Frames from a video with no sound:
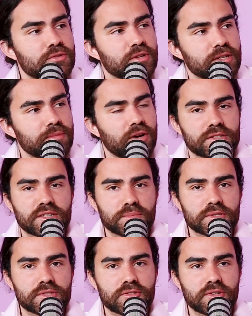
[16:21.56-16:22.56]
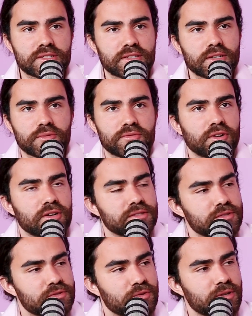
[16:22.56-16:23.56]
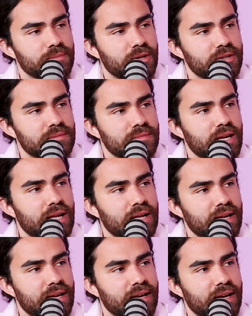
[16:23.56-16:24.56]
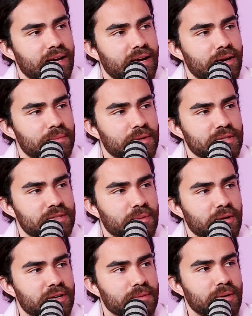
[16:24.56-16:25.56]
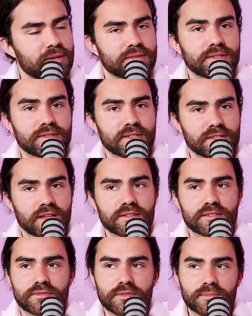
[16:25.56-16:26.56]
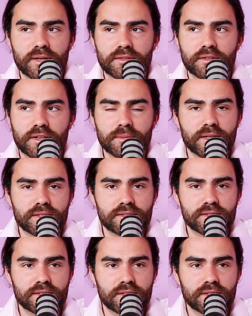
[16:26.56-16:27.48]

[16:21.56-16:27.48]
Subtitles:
talking about Oscar Pistorious and then we forgot to talk about him. And we spoke about the Zalza for about 30 minutes.